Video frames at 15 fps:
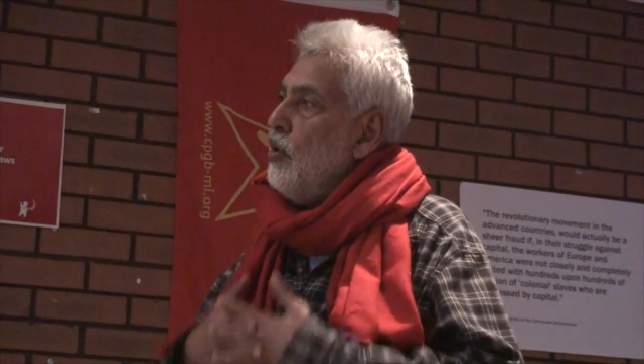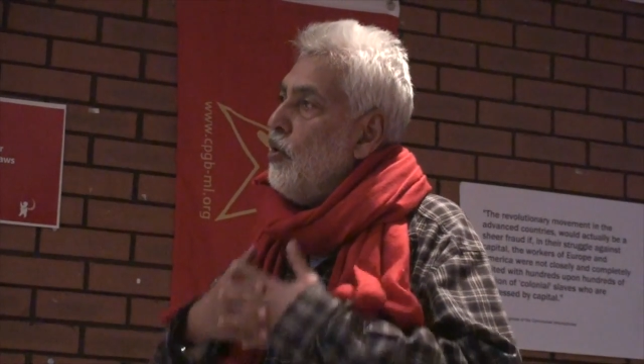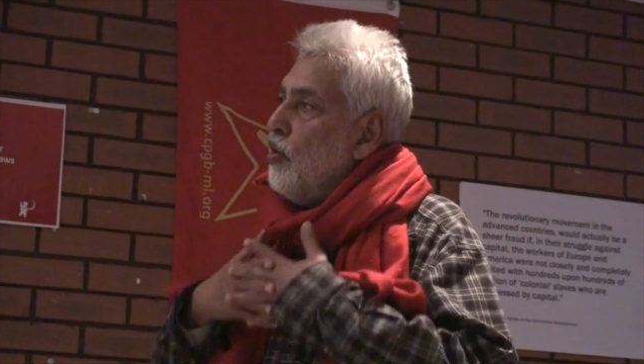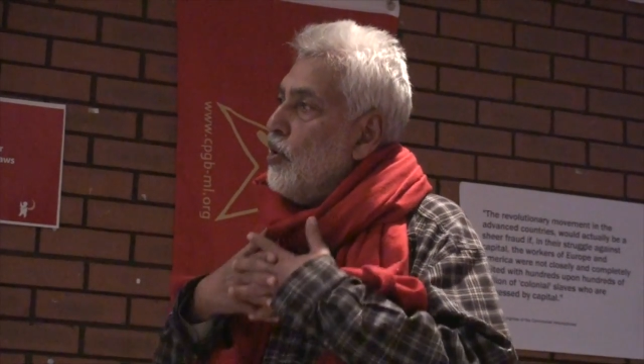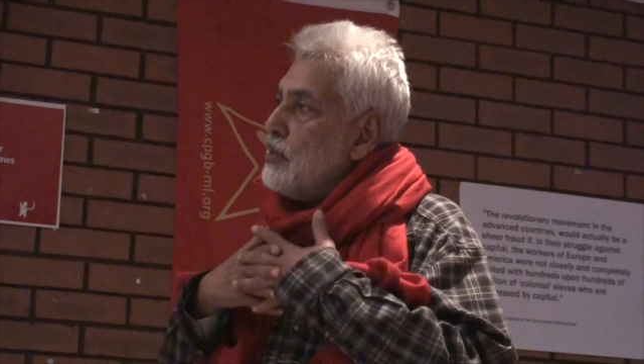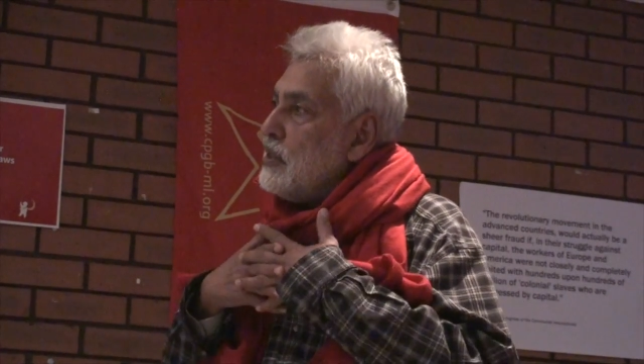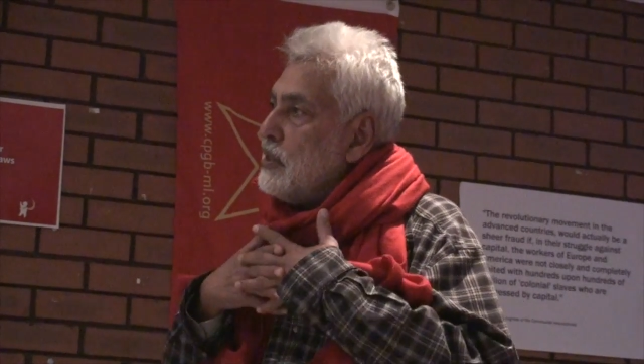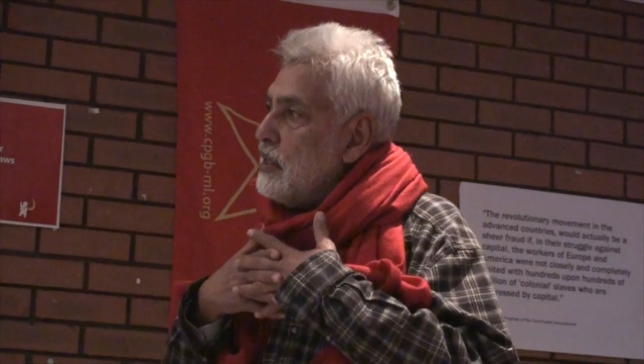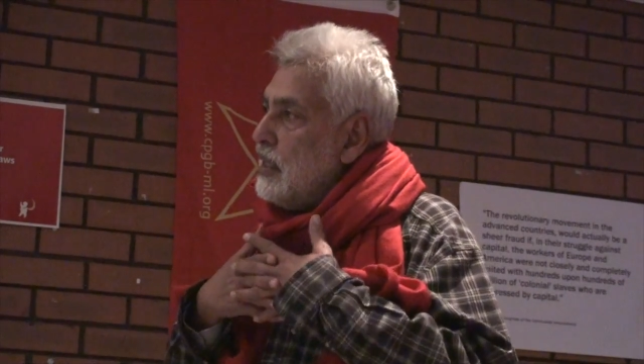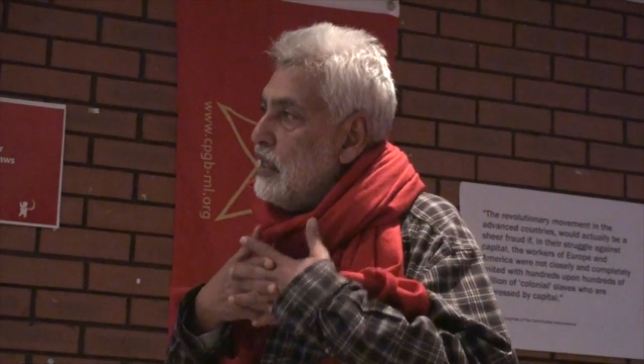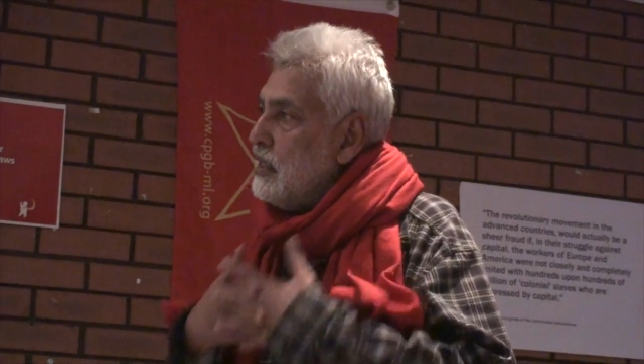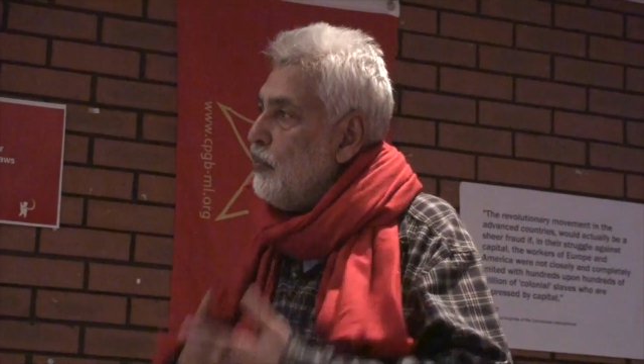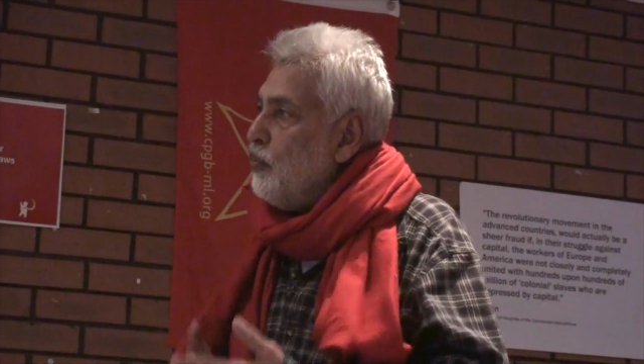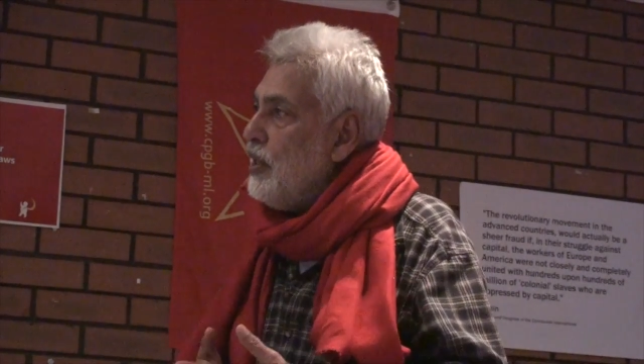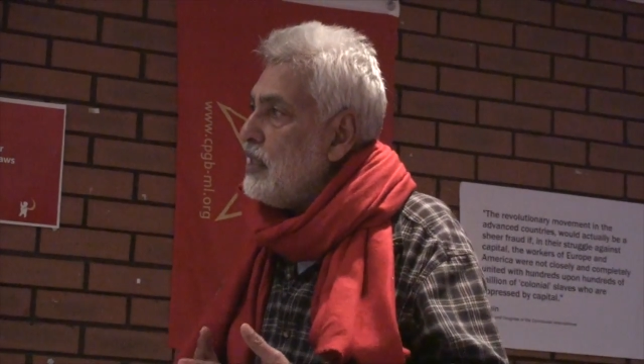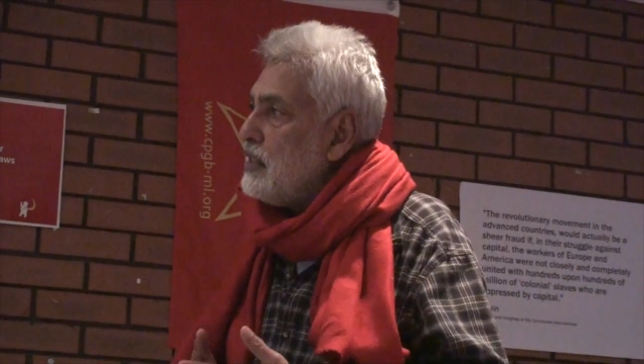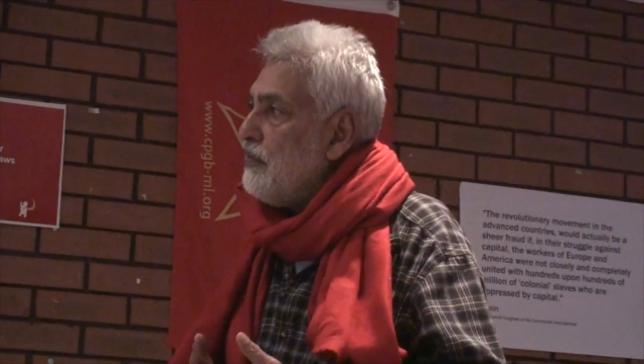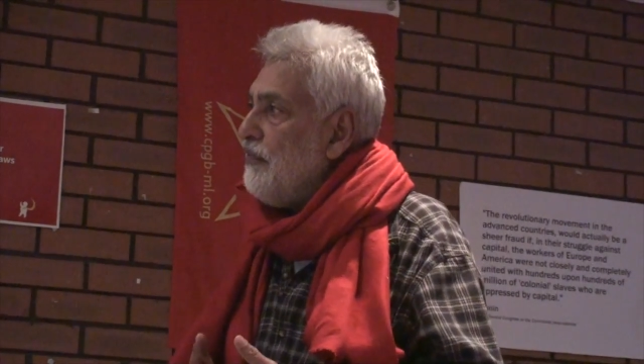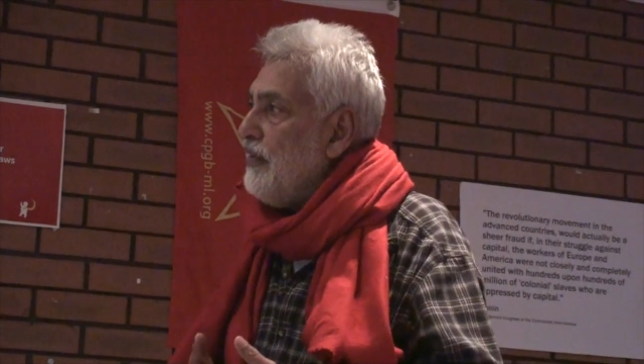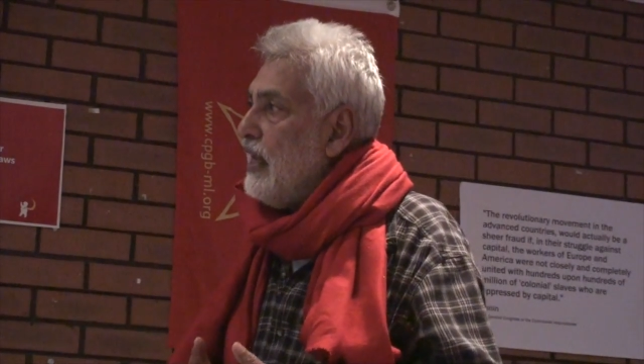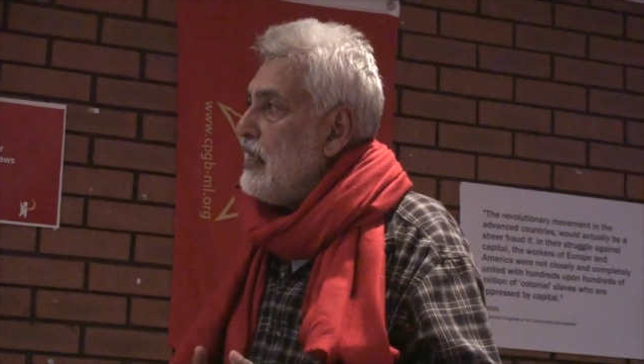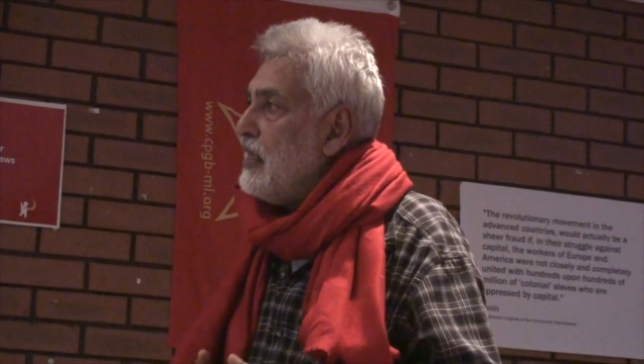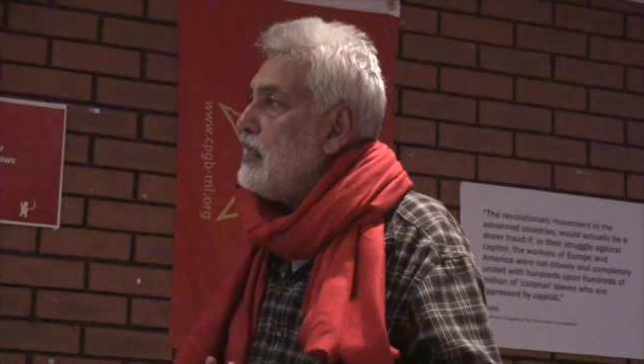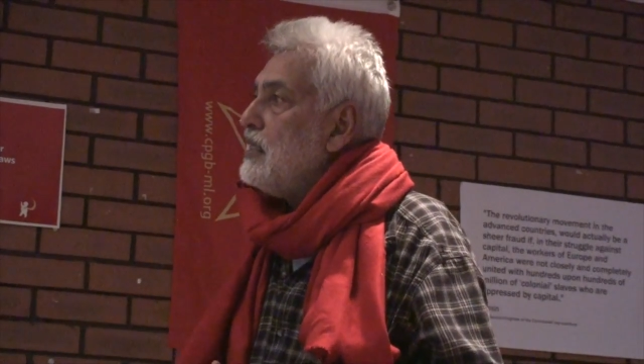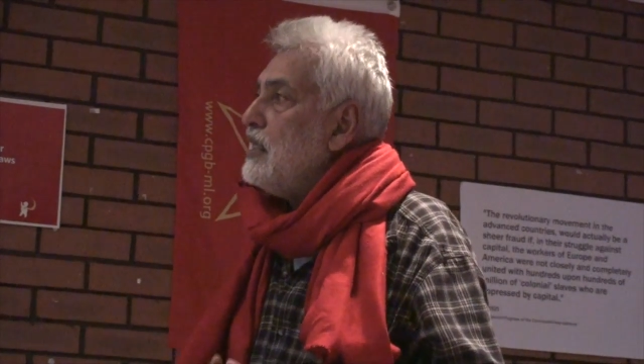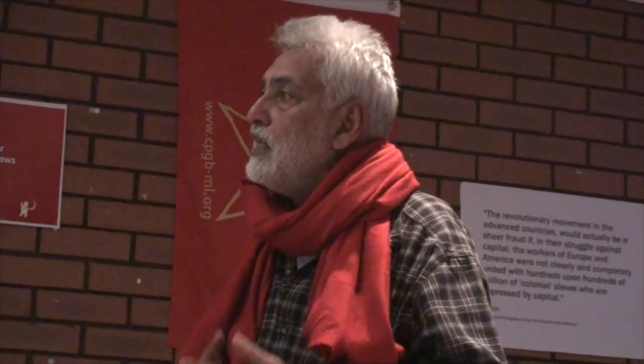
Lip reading: Or in the words of Lenin,